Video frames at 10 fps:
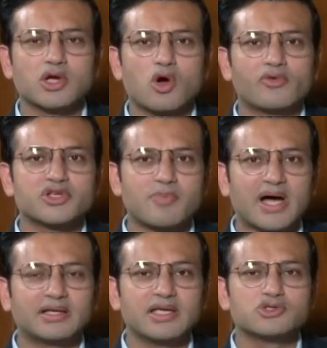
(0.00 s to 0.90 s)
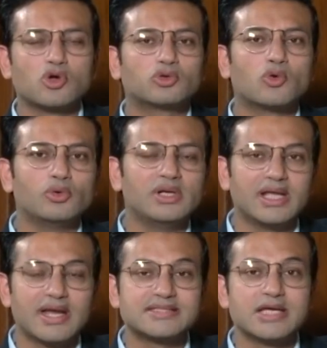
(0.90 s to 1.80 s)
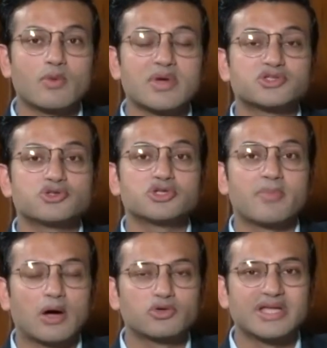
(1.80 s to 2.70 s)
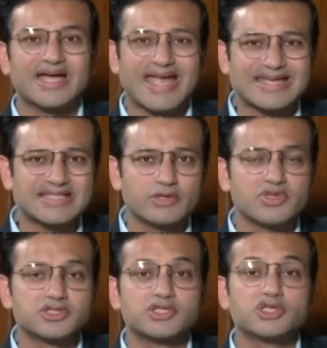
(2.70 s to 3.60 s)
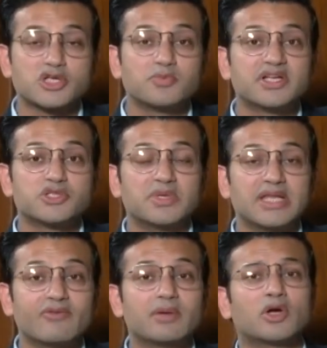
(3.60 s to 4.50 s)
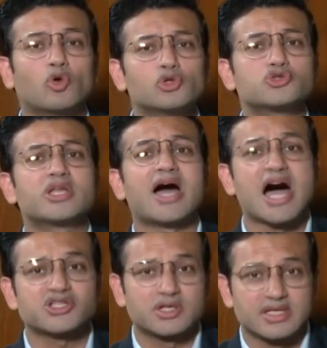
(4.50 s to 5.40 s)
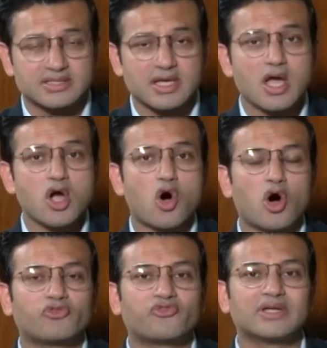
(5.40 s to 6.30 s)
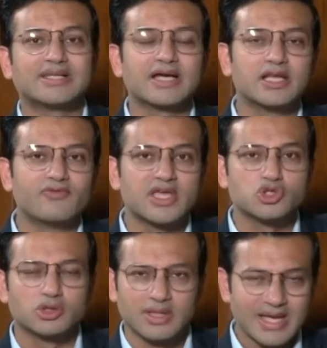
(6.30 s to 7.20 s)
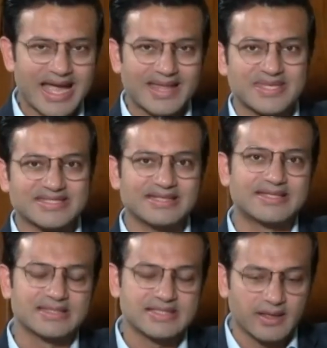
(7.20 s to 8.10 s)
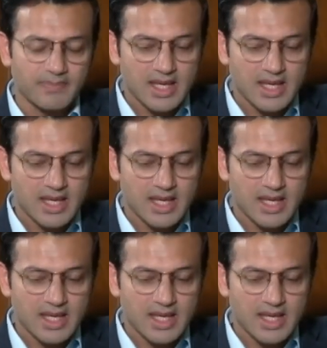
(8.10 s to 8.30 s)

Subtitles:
The Congress party is not only raising questions about the haste in which this judgment has been given, but also the harshness of the conviction and the sentencing.